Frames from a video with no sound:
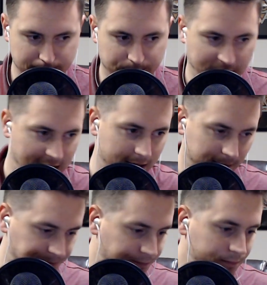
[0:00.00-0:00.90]

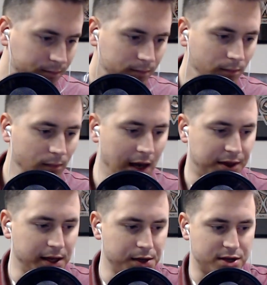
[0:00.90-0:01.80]
And I
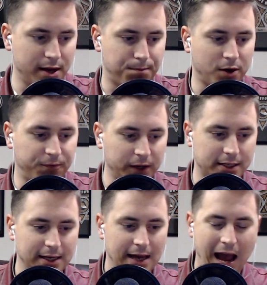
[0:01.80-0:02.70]
think you see a
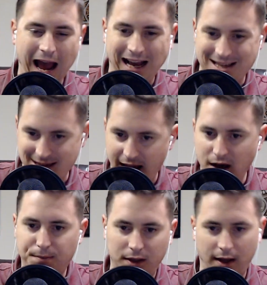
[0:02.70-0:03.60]
perfect
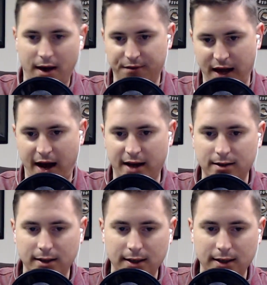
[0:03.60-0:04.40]
example of that